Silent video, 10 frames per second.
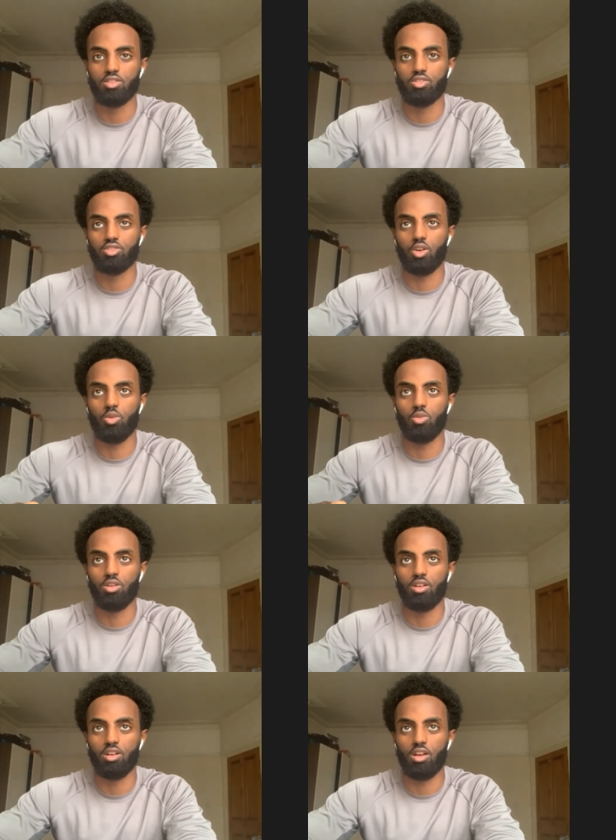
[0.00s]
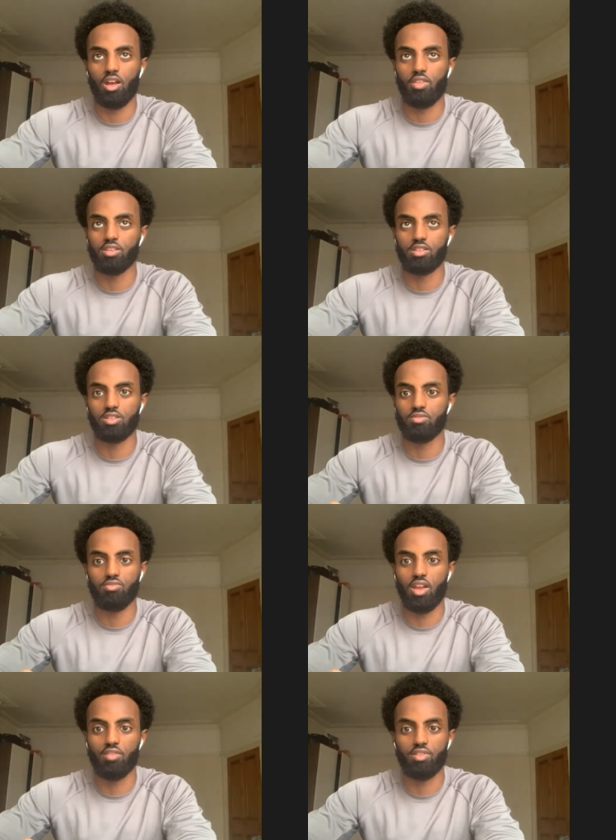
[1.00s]
So I think this is
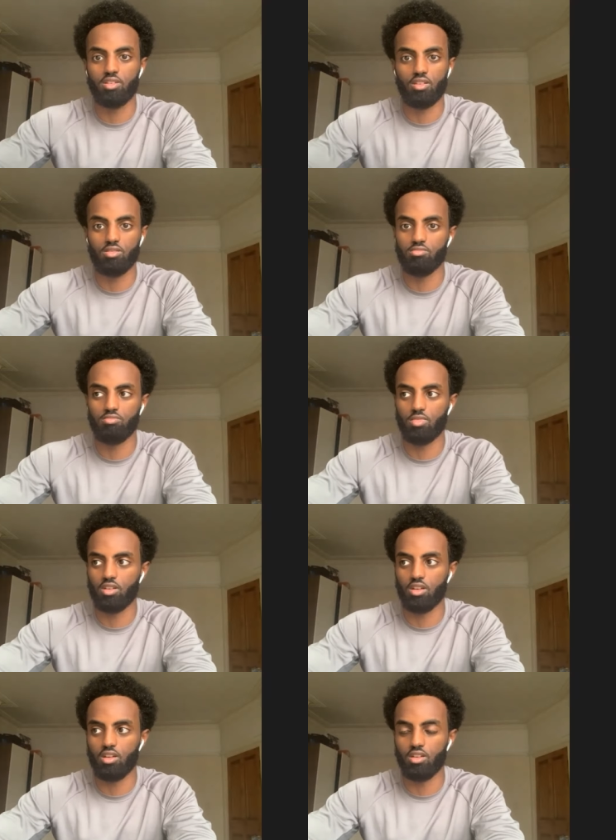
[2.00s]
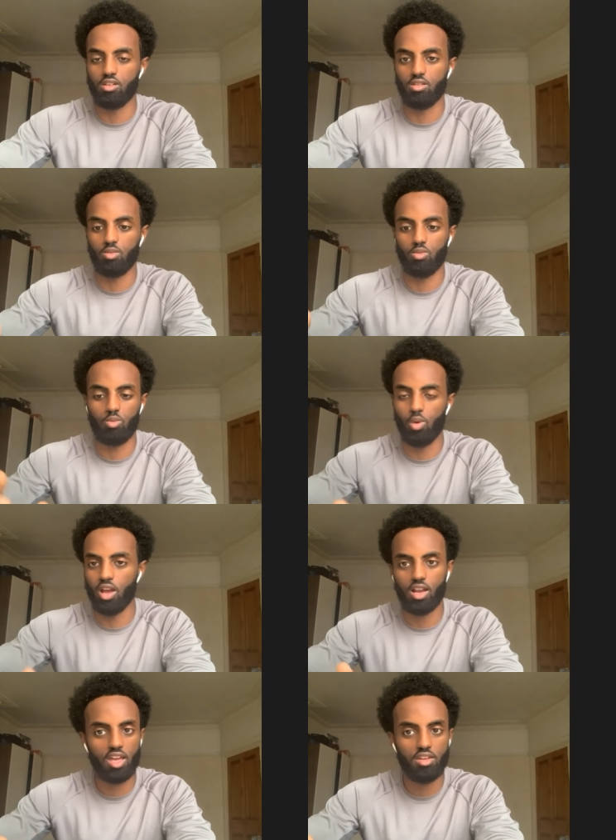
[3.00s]
relevant in in
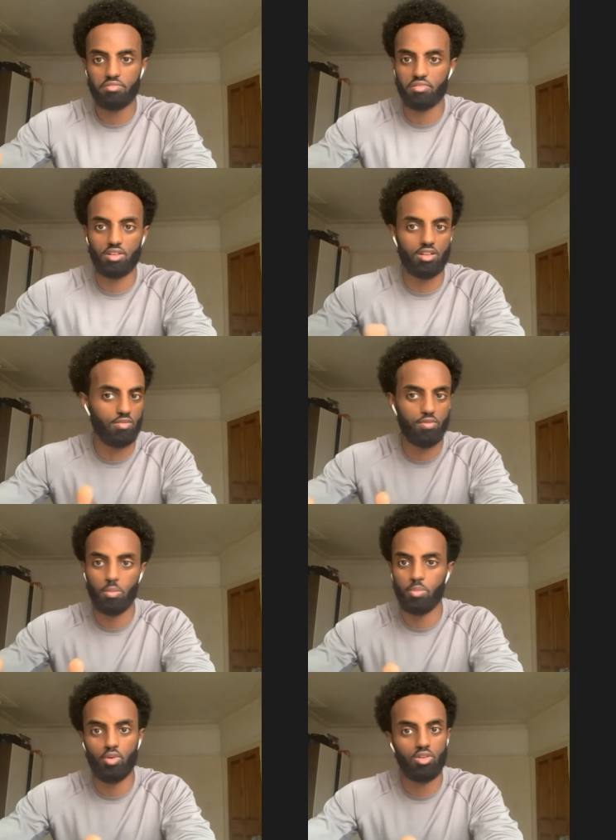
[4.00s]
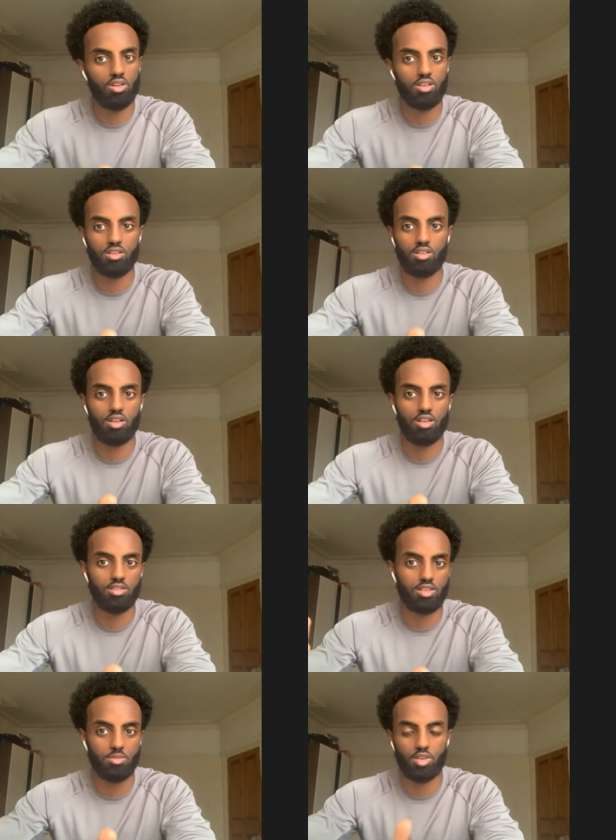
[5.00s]
work life, in football, and in
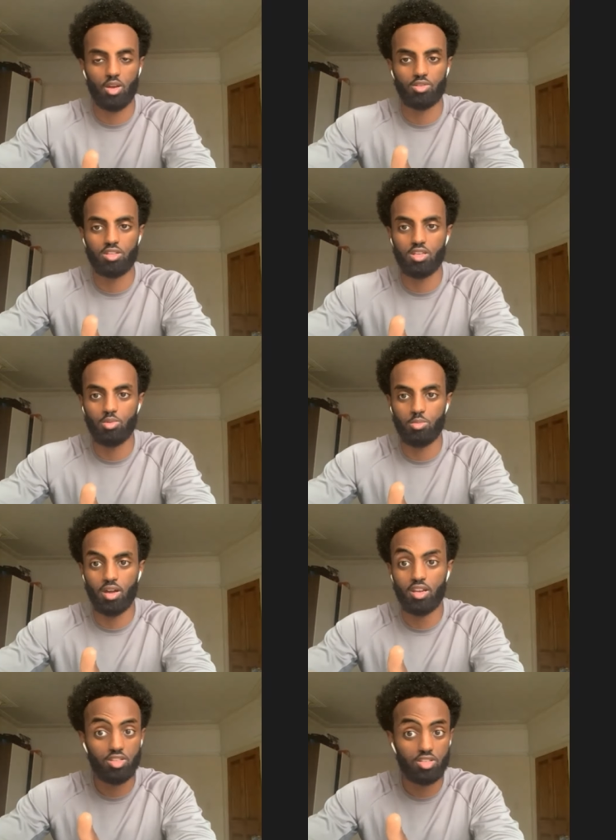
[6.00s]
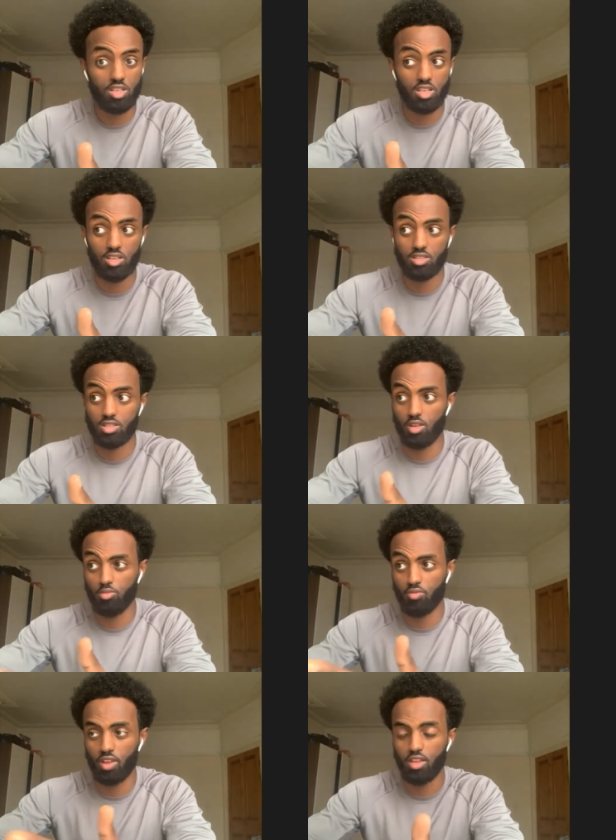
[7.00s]
terms of how to deal with managers, and then in
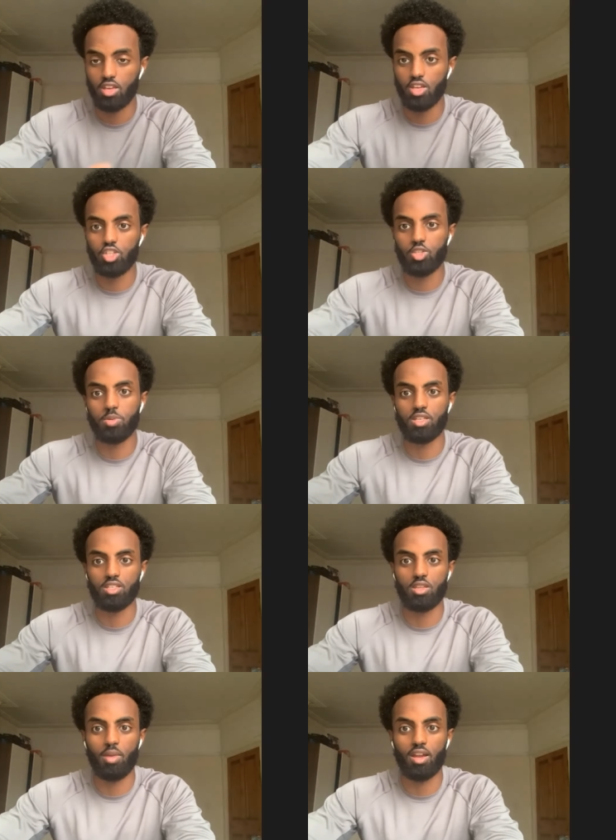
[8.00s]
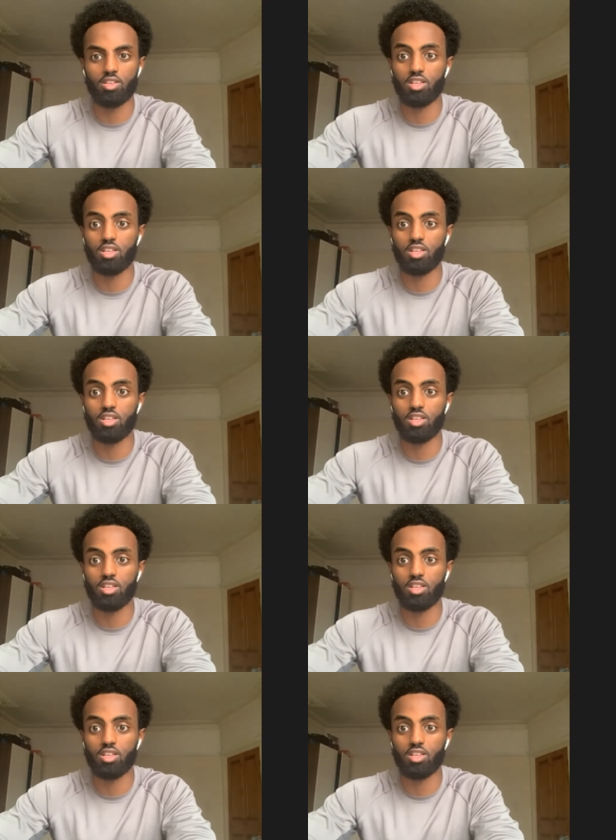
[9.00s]
terms of like speaking to the manager.